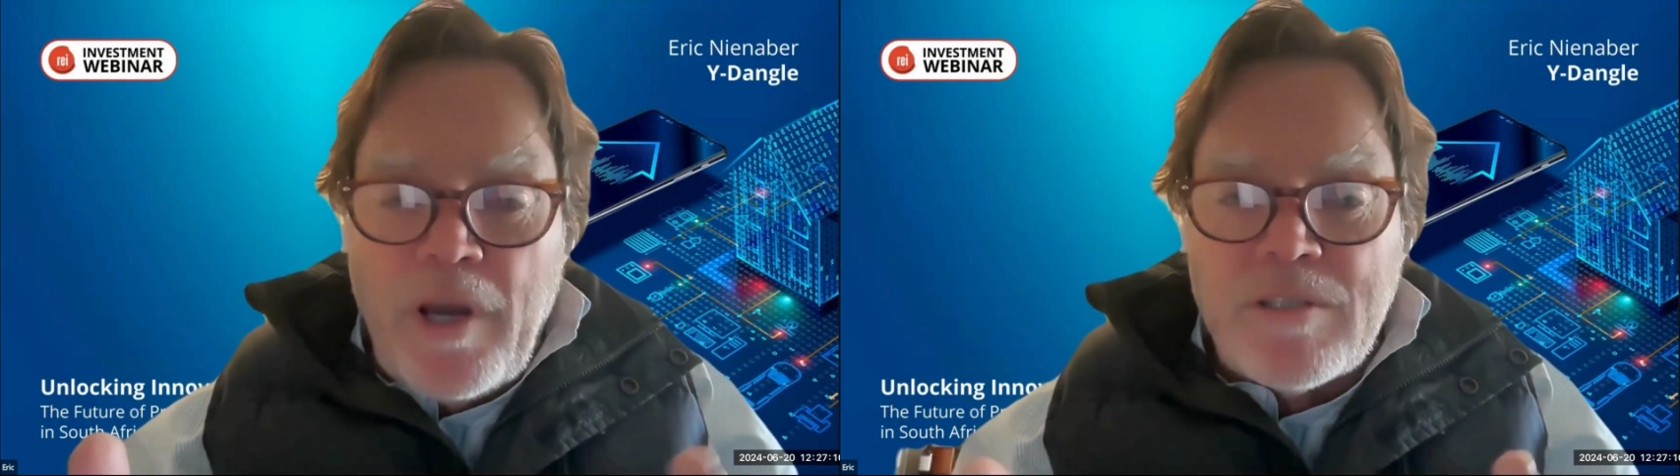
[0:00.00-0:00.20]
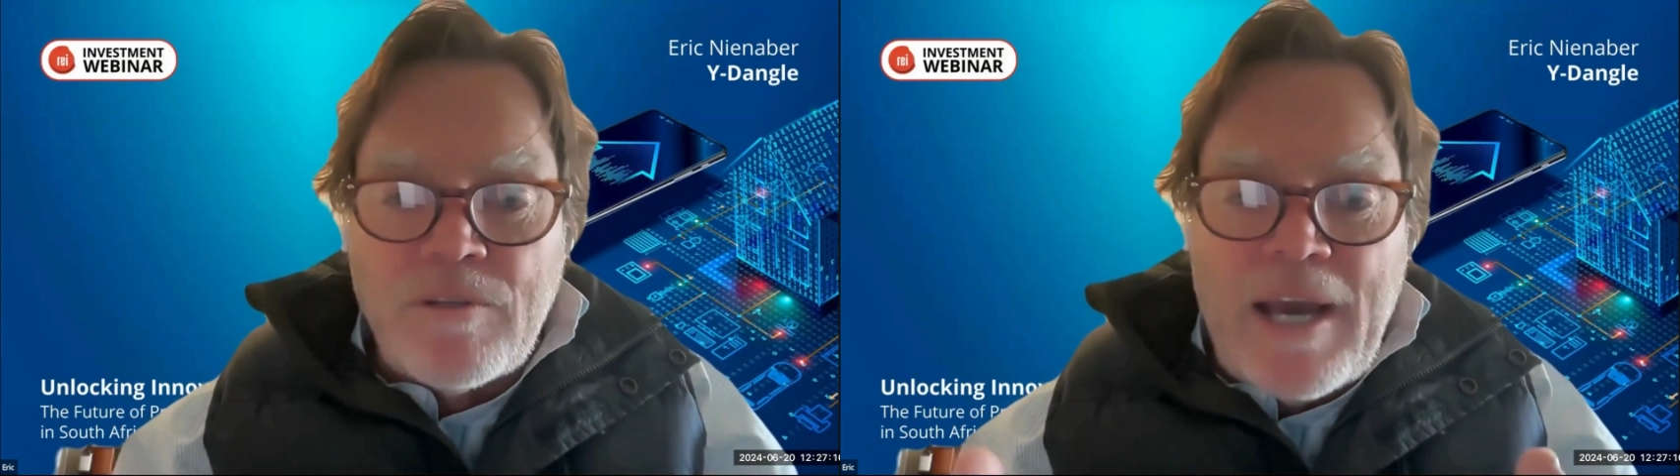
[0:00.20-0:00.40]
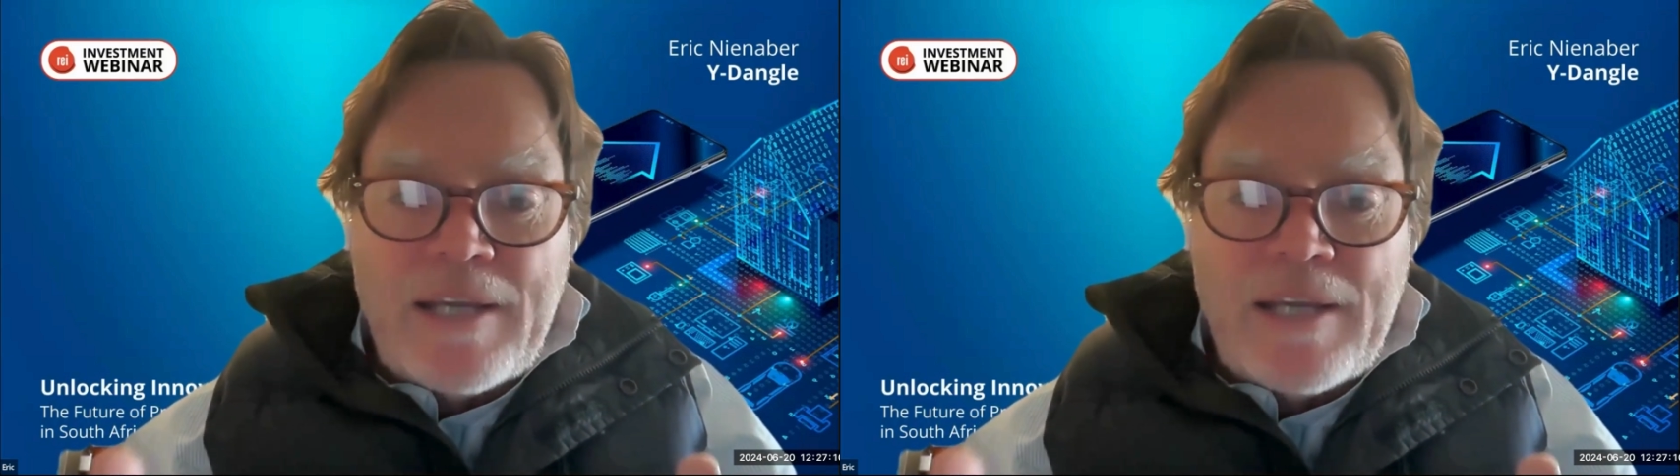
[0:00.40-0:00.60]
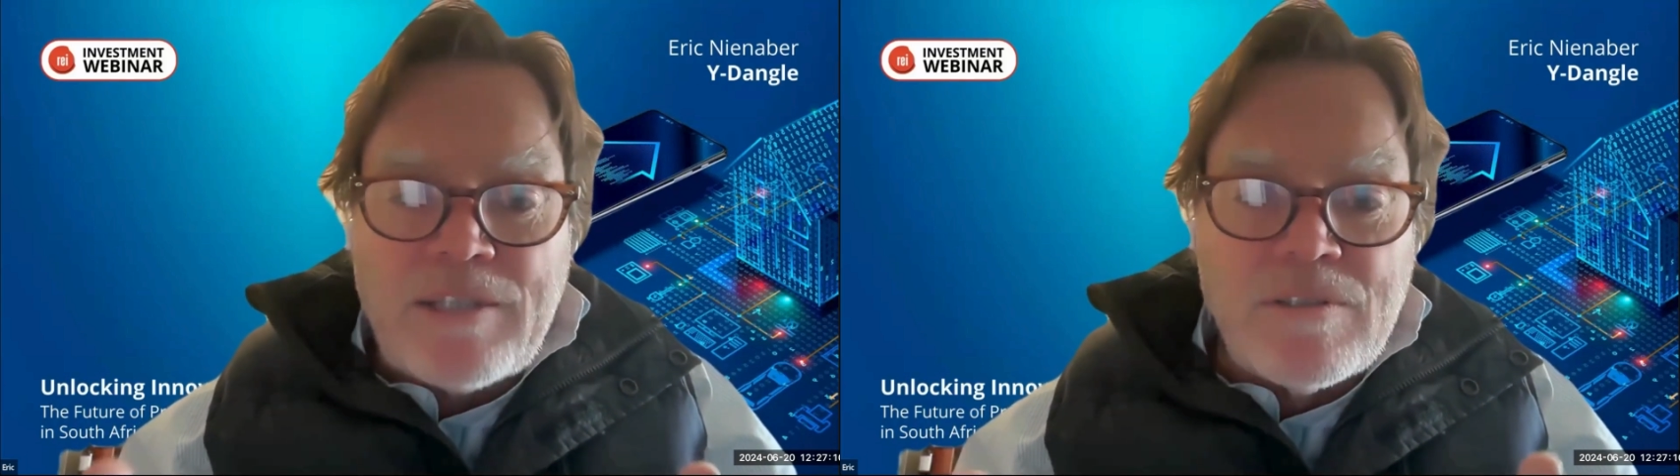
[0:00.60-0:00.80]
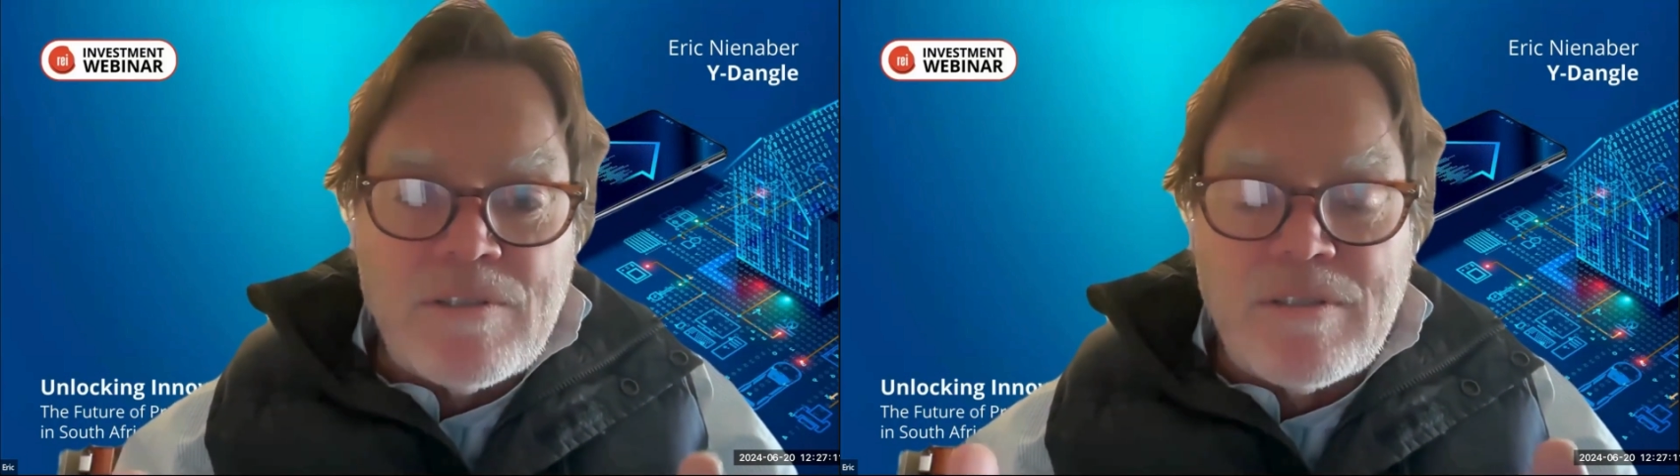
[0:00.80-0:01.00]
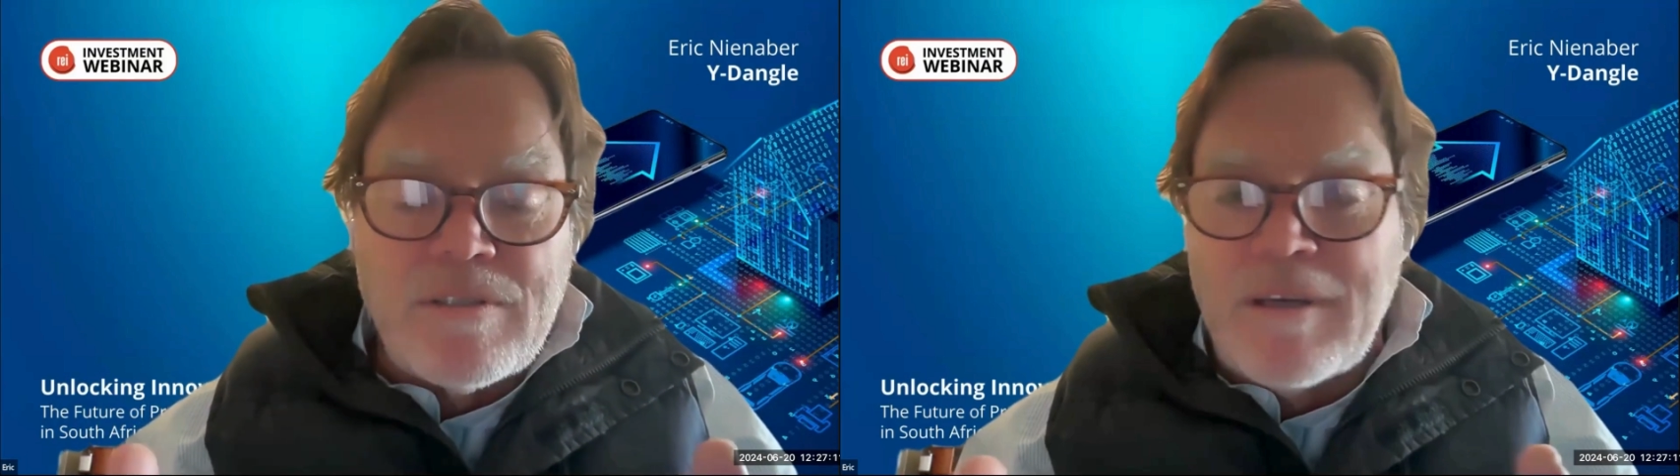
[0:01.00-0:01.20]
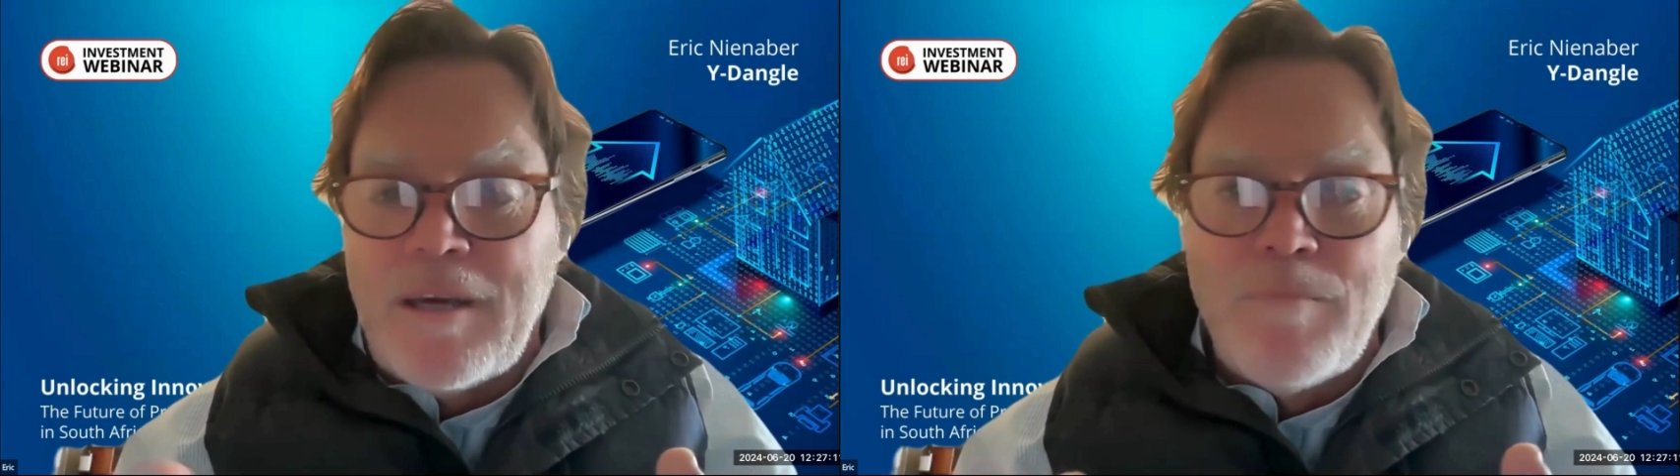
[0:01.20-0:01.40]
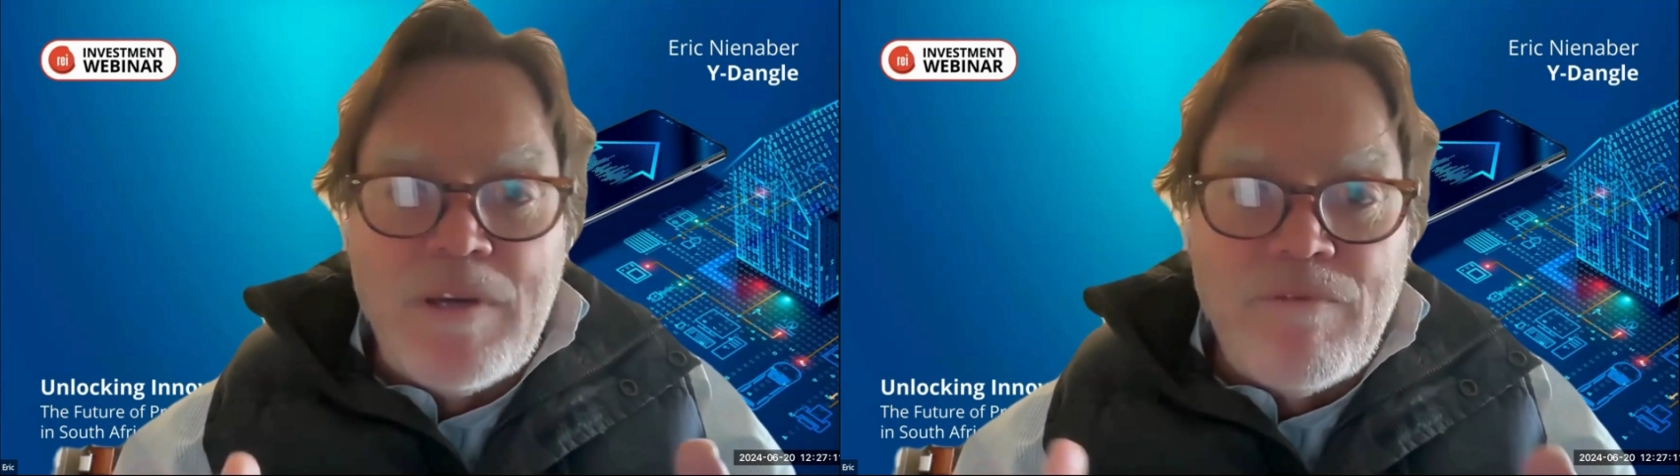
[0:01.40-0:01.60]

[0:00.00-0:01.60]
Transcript: those interactions